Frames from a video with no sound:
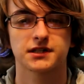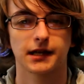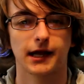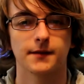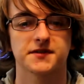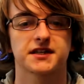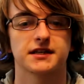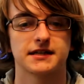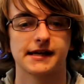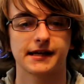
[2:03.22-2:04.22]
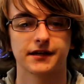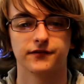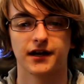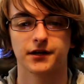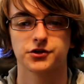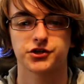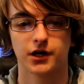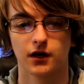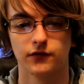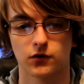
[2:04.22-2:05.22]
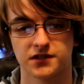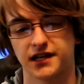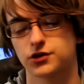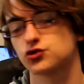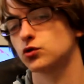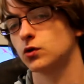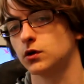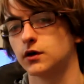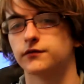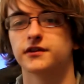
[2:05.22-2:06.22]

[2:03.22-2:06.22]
and games can take advantage of or take control of